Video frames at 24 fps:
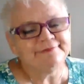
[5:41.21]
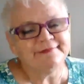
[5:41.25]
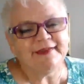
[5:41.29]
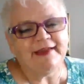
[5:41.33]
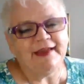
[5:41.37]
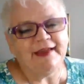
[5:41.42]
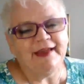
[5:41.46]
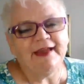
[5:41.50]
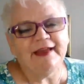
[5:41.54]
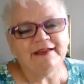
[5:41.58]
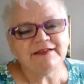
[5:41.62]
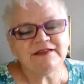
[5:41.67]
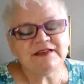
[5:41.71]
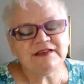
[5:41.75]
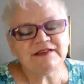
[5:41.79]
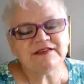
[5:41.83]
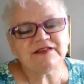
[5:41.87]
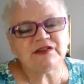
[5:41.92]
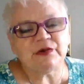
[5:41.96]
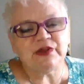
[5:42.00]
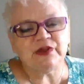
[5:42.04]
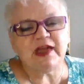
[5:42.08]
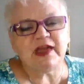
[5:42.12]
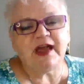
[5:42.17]
And so
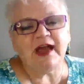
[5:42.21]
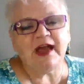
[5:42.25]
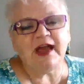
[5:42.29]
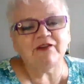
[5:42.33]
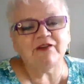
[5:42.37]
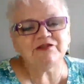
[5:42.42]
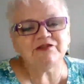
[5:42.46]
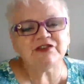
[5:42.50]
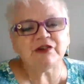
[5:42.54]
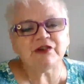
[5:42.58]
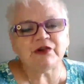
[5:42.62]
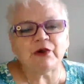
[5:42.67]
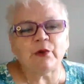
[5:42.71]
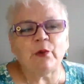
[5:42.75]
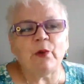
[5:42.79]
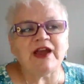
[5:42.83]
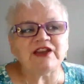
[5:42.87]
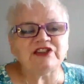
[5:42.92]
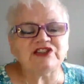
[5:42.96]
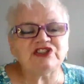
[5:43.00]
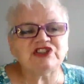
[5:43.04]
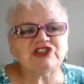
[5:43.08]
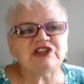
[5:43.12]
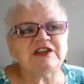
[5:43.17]
you have to
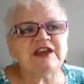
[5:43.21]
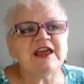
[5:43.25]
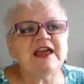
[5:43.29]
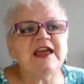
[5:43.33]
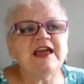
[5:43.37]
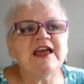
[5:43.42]
question,